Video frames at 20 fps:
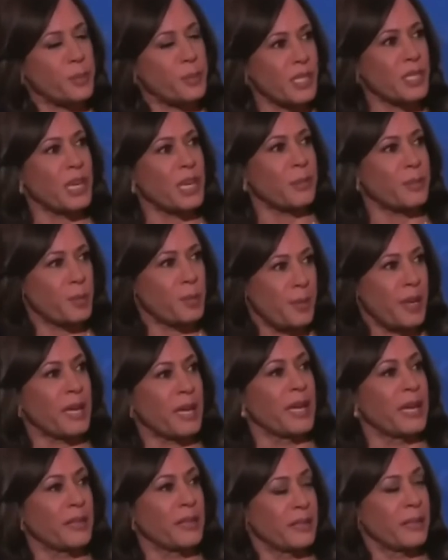be driving me.
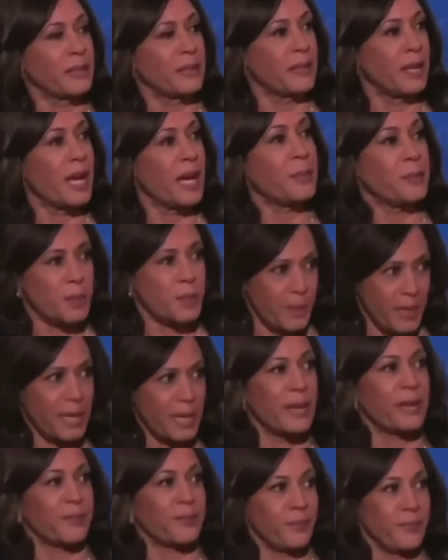Cause seeing
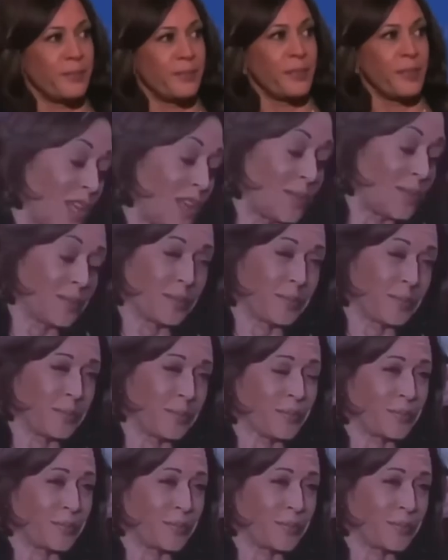Jake, you know, just